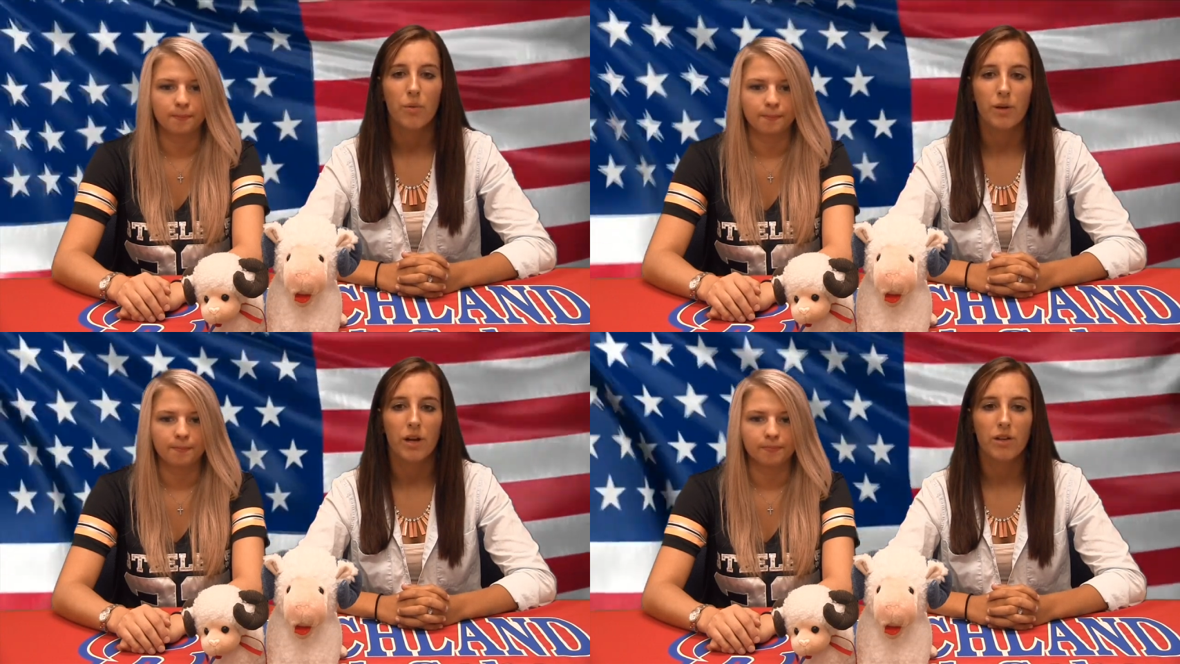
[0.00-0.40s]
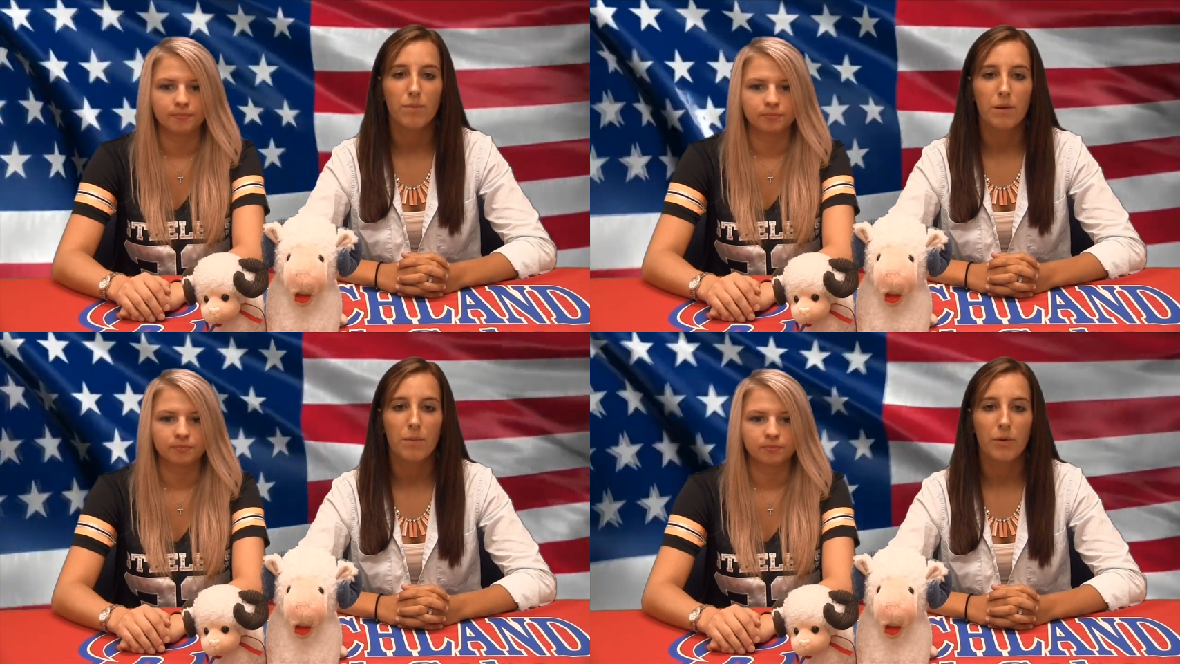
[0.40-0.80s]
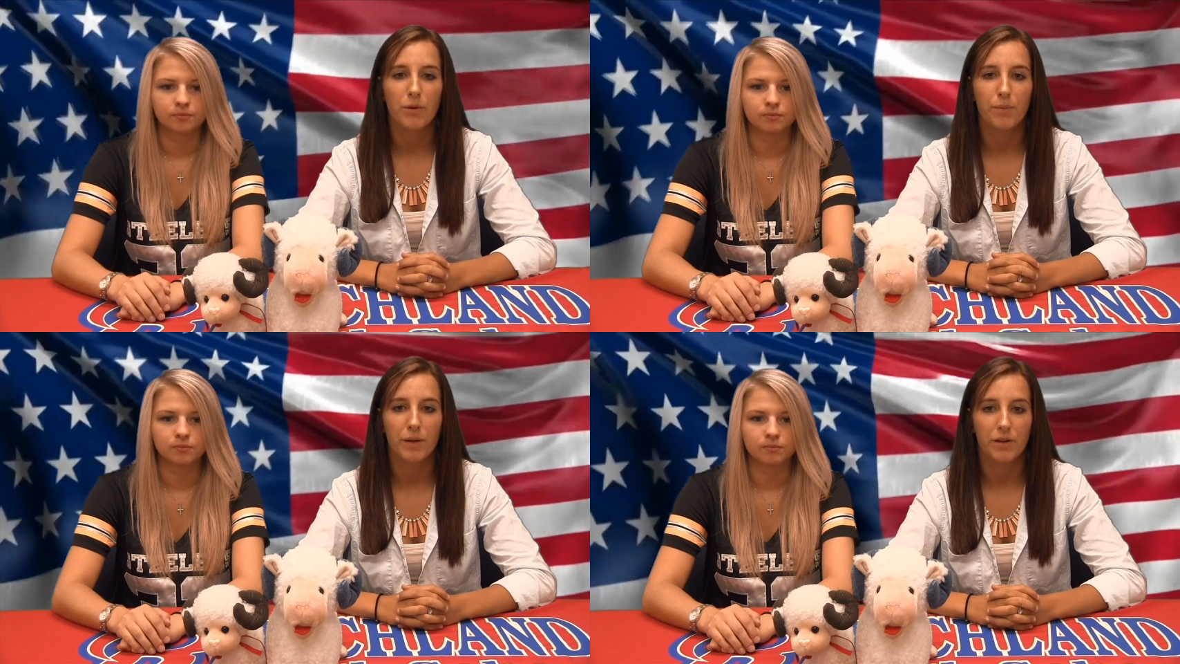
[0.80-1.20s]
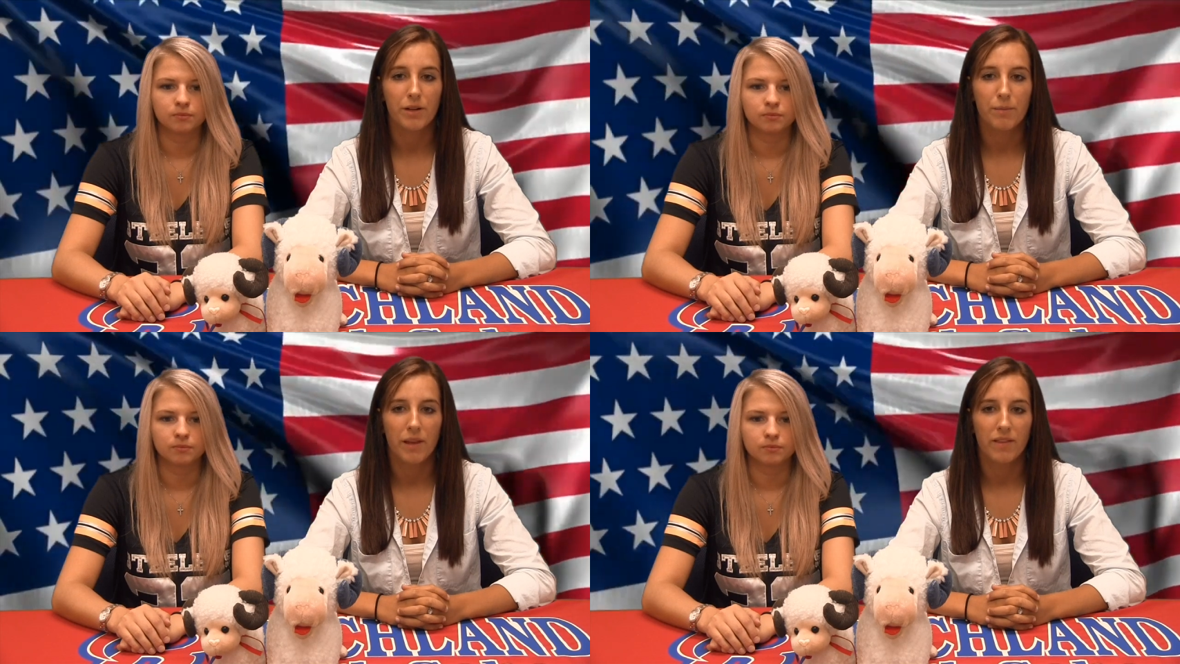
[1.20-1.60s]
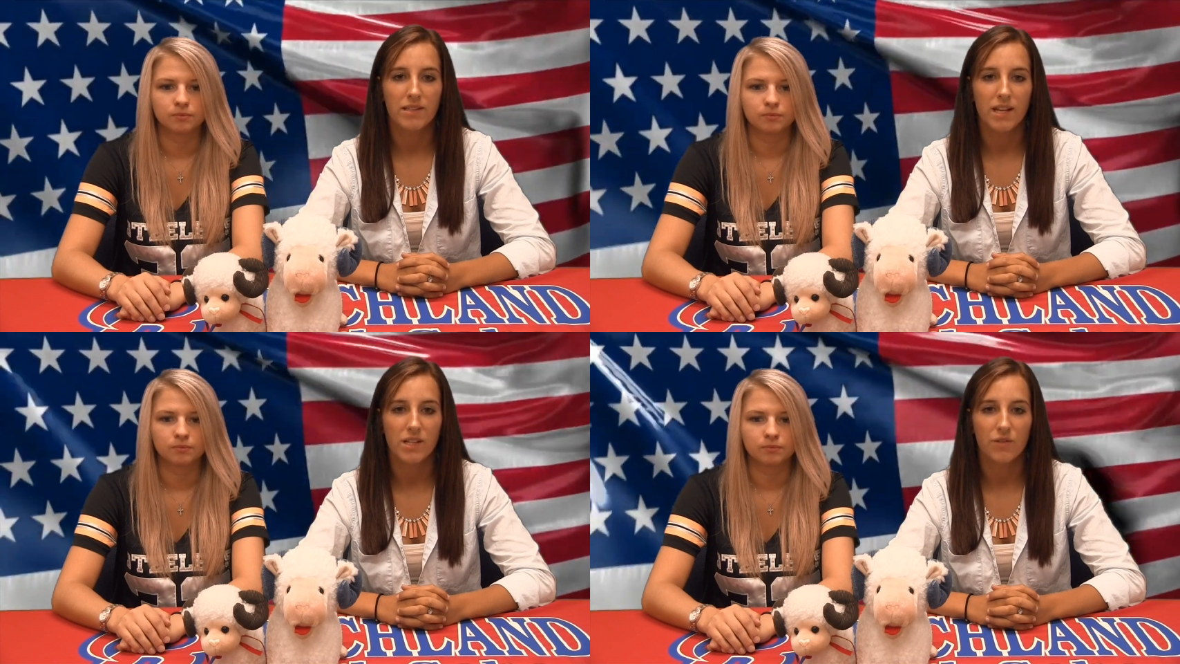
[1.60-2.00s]
Speaker 1: We are the people who build and paint
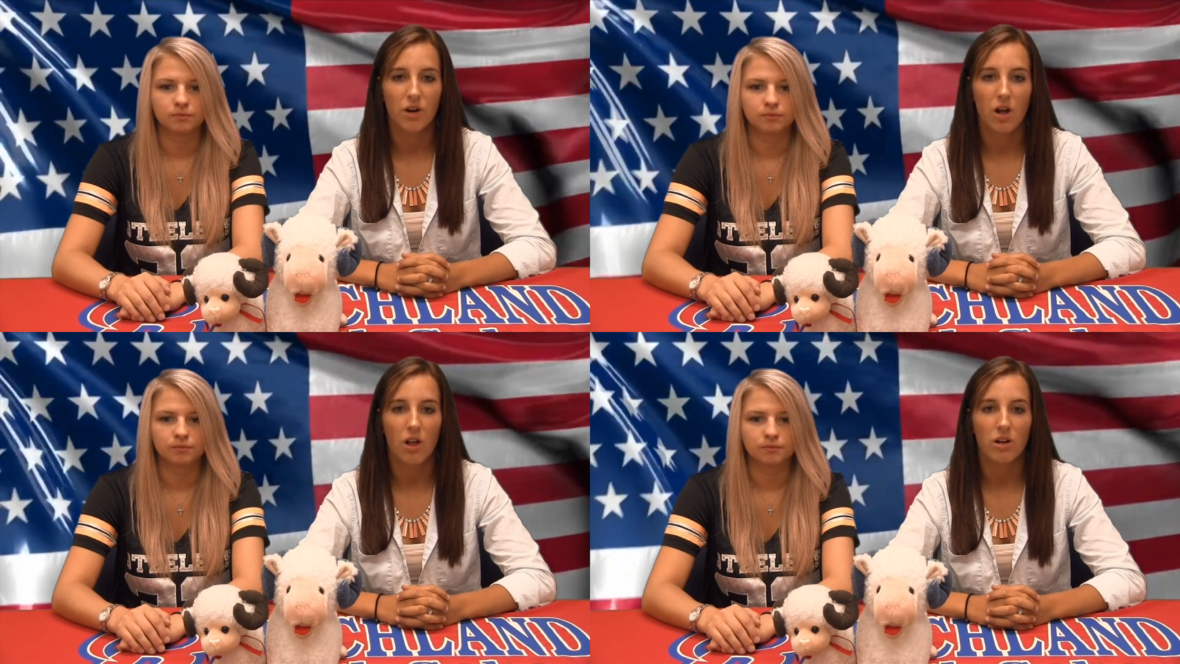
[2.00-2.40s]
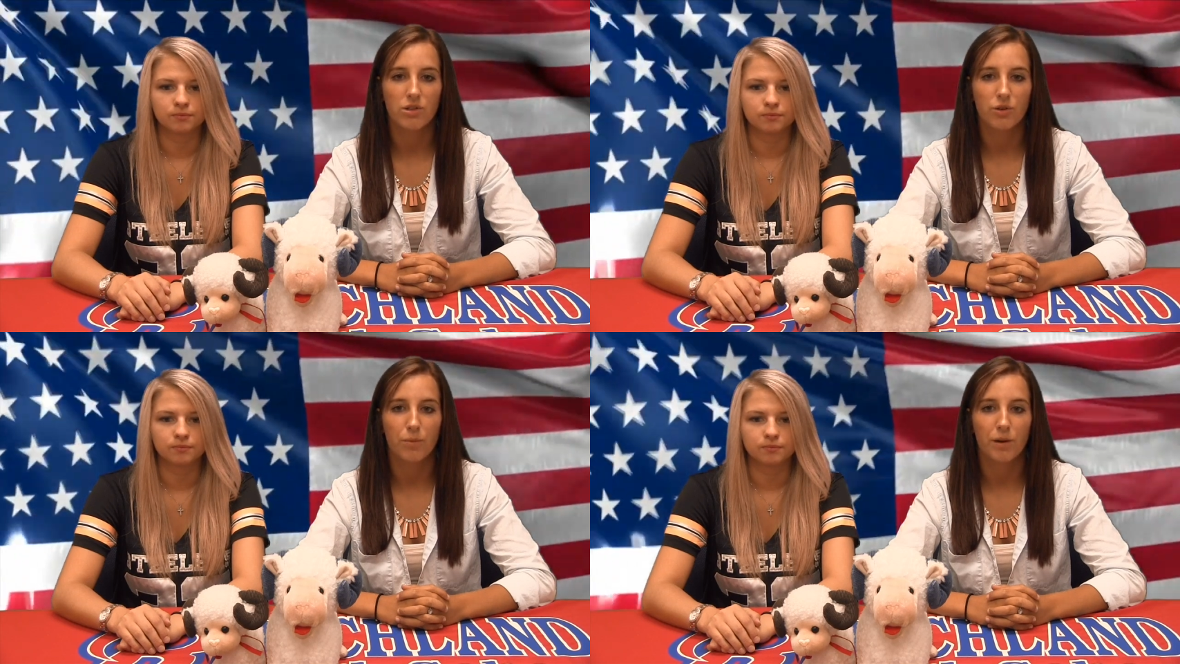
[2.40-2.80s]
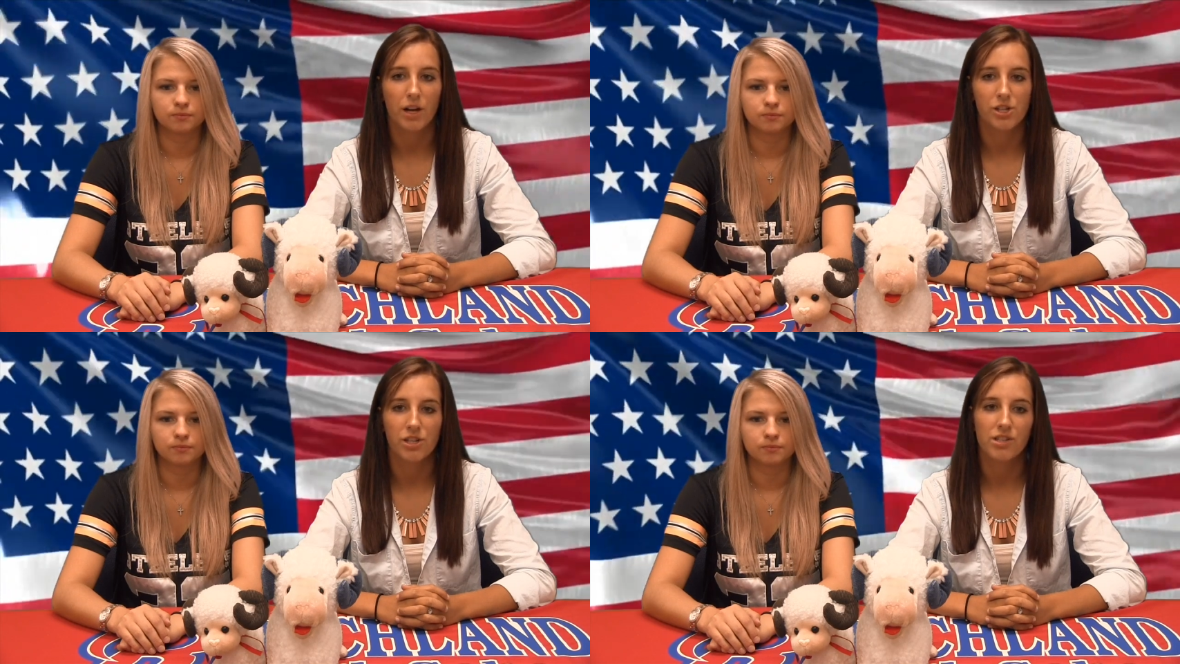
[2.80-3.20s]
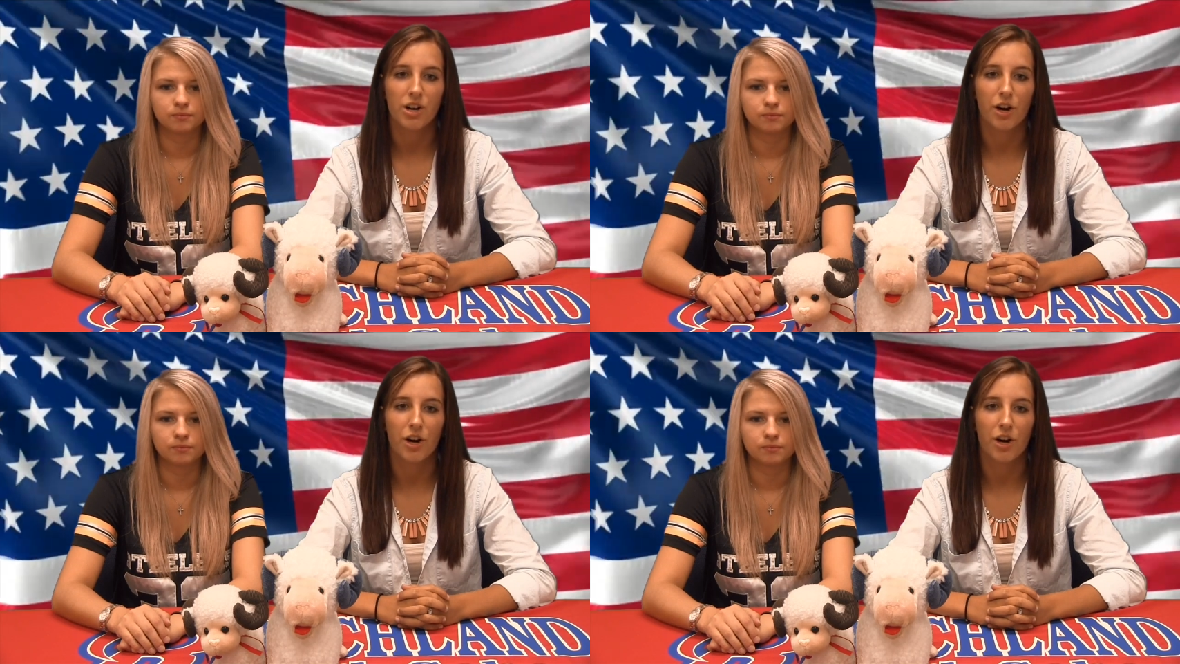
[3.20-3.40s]
the sets for all our school productions.